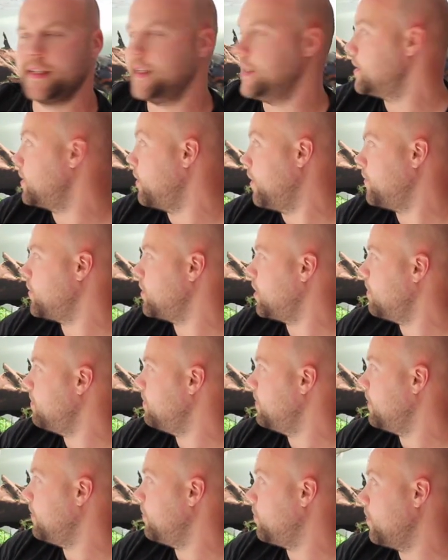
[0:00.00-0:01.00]
in his lifetime
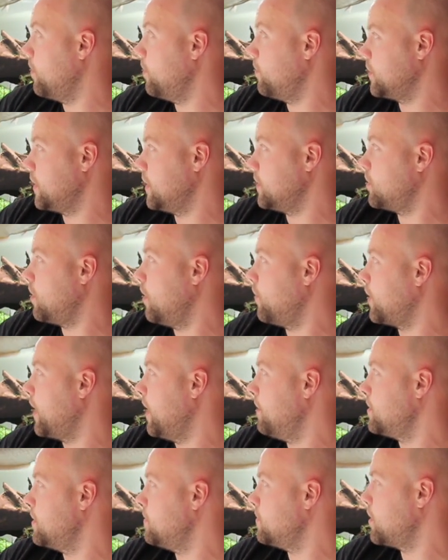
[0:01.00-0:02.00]
since I've
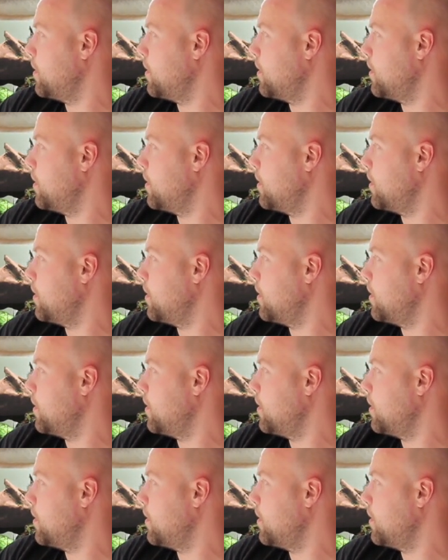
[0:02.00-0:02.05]
kept him,